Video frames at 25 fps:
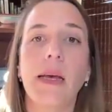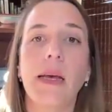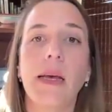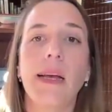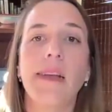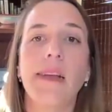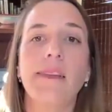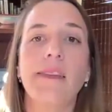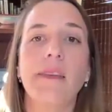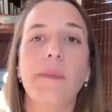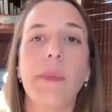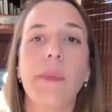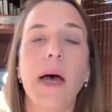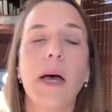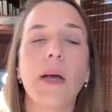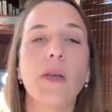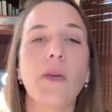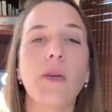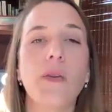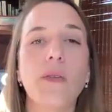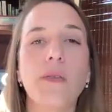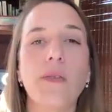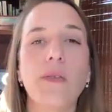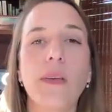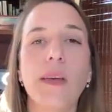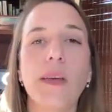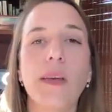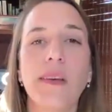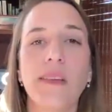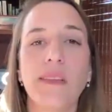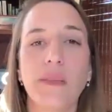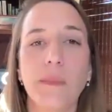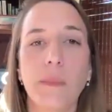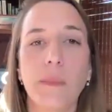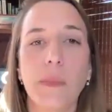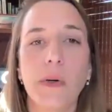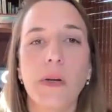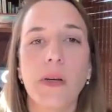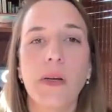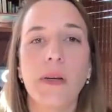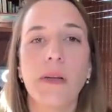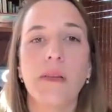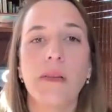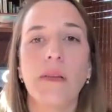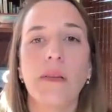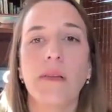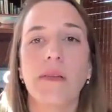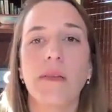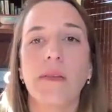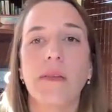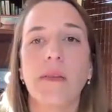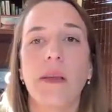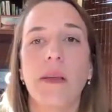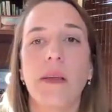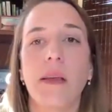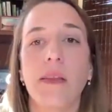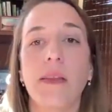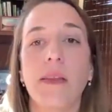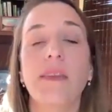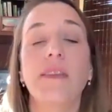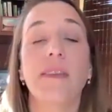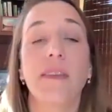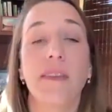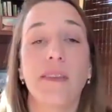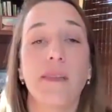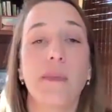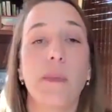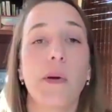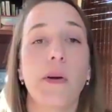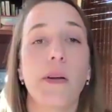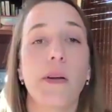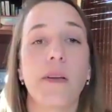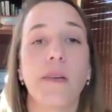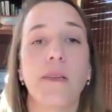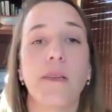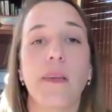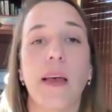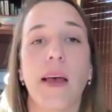It's about using this experience